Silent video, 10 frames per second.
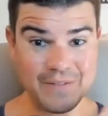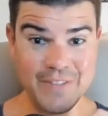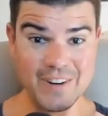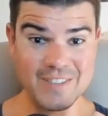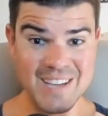If
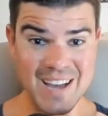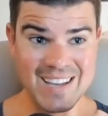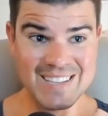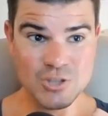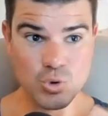there's
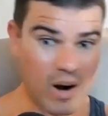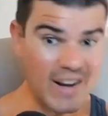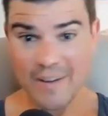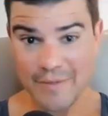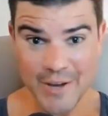
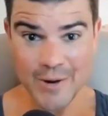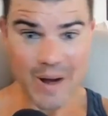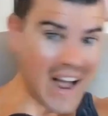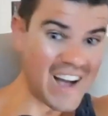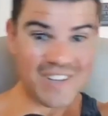20 of
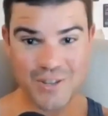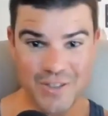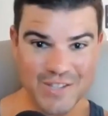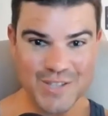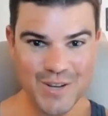you, I'll
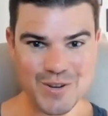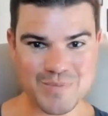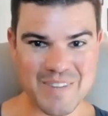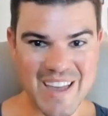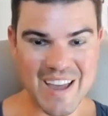do the
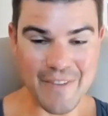Zoom.